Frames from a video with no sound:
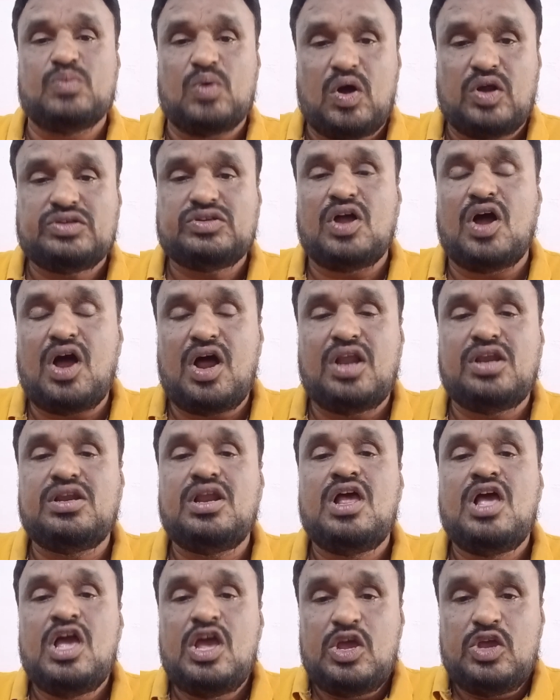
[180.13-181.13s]
what all
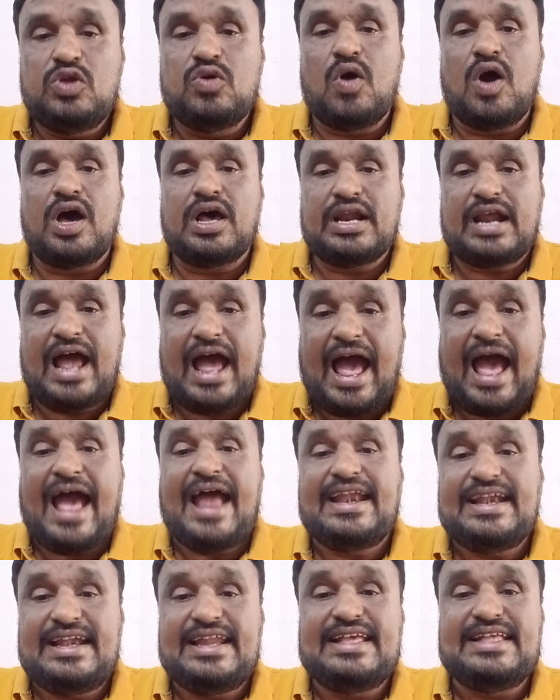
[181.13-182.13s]
you are
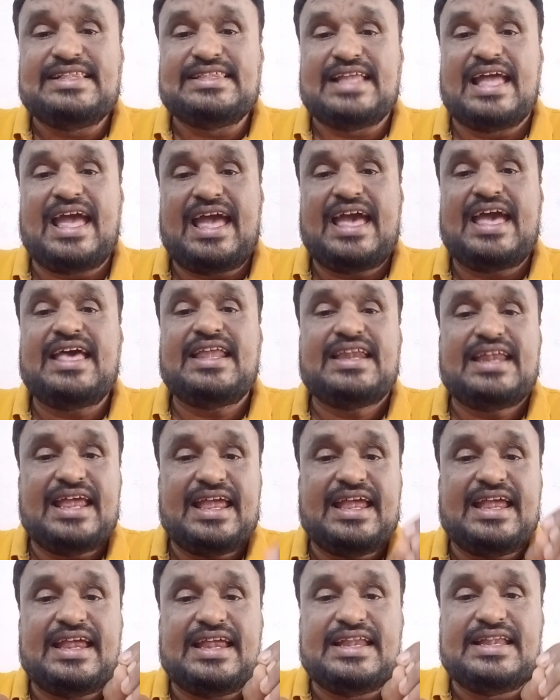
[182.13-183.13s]
handling there
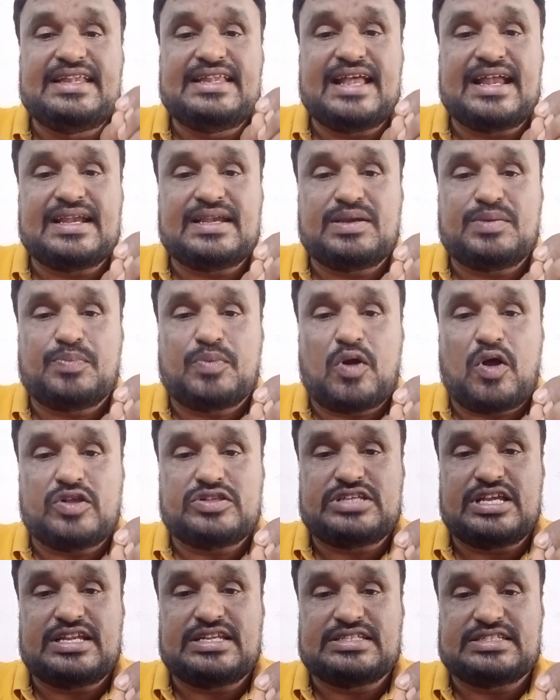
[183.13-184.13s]
in that
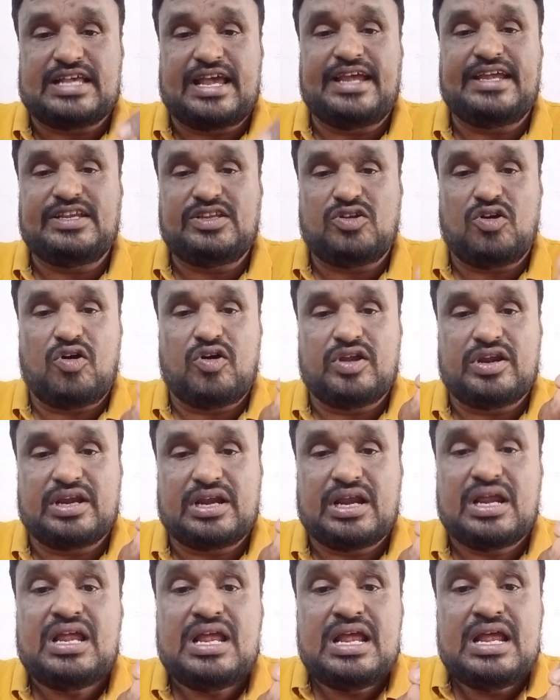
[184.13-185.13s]
project site
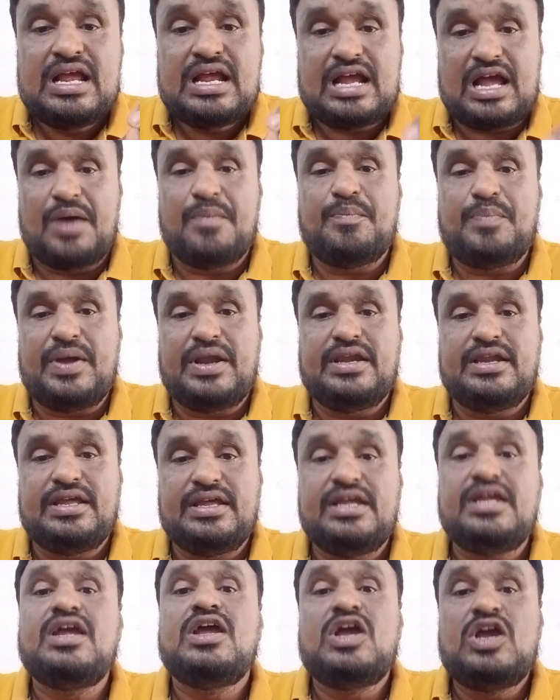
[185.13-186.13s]
or
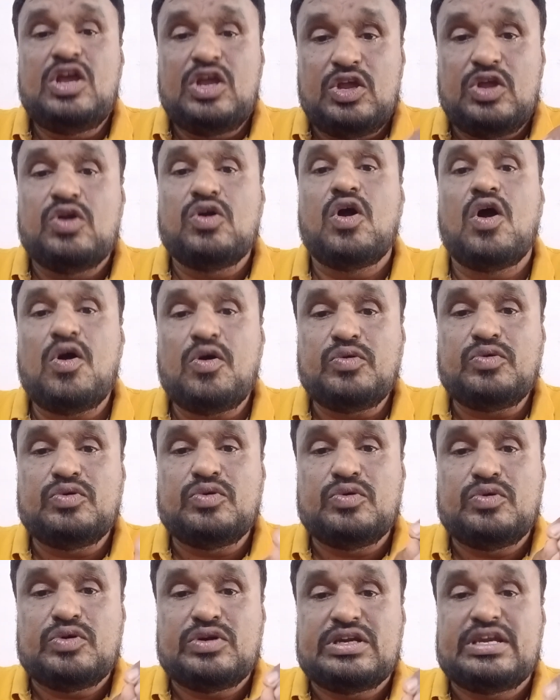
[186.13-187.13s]
company, you have
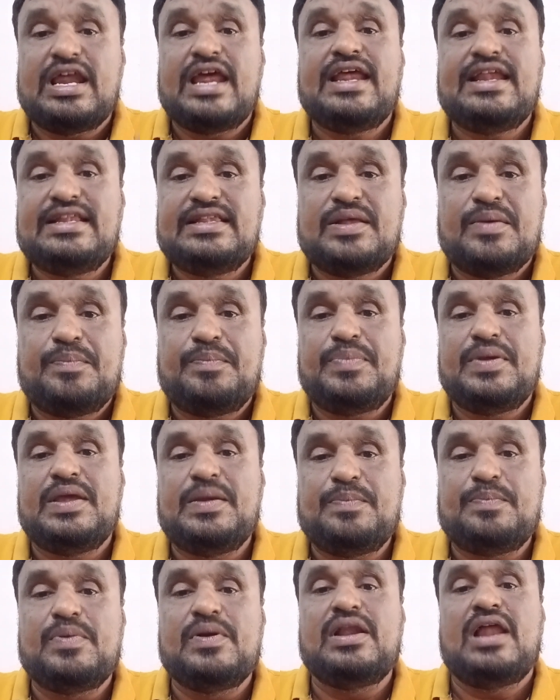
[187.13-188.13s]
to train the
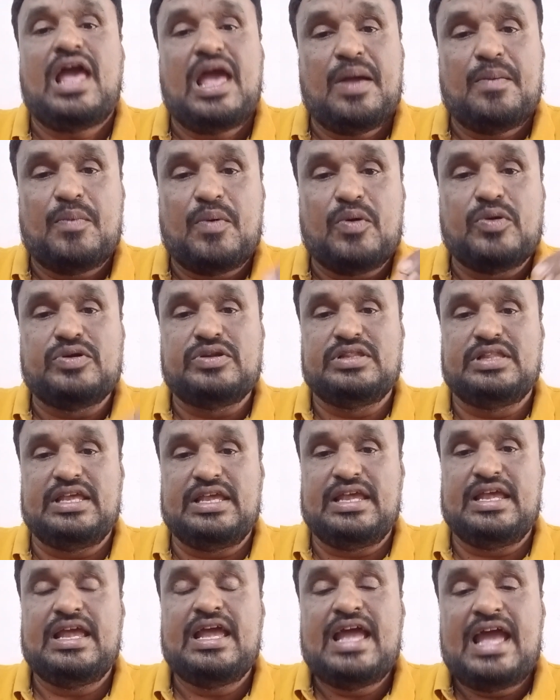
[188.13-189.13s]
people about
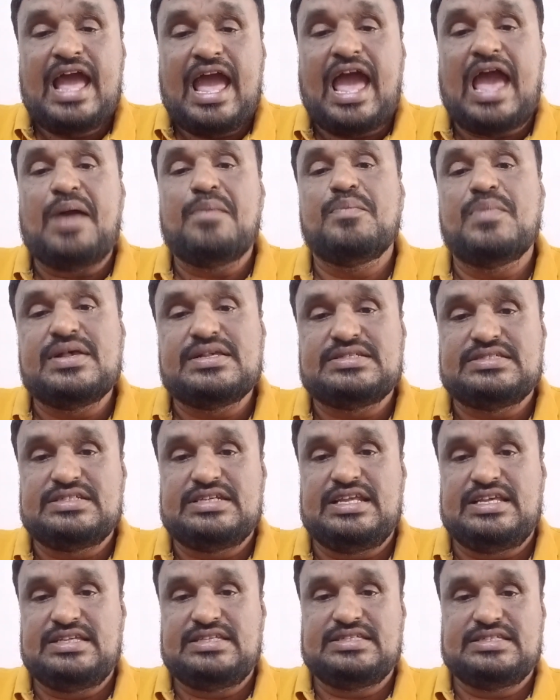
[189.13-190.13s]
the
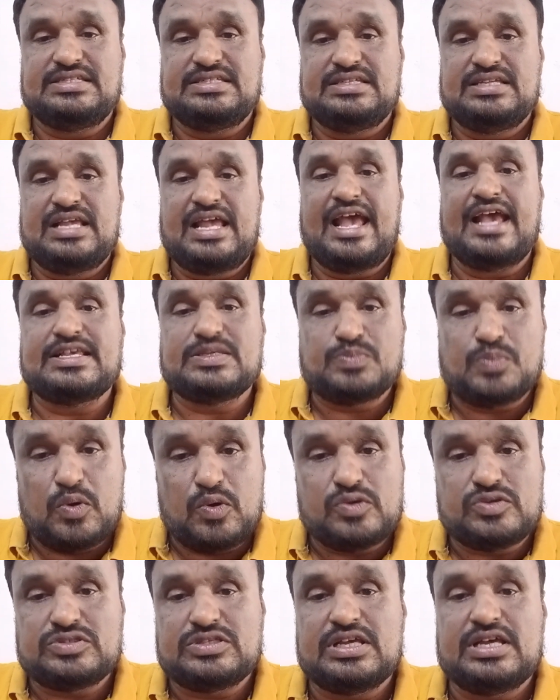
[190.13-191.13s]
MSDs,
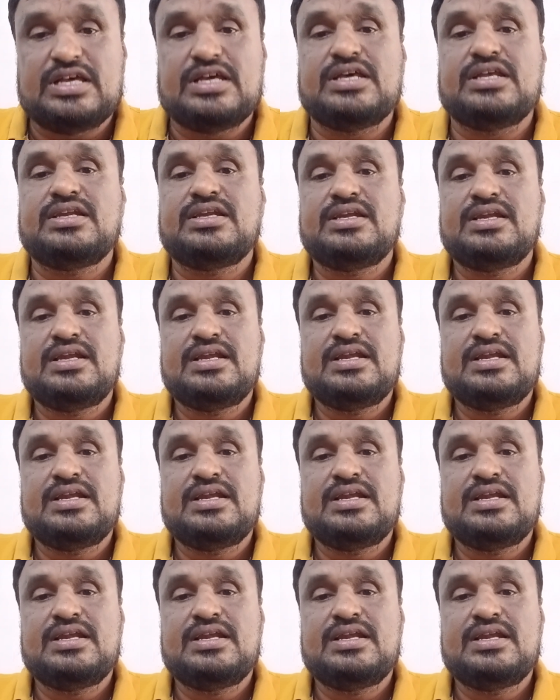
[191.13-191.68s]
exposure,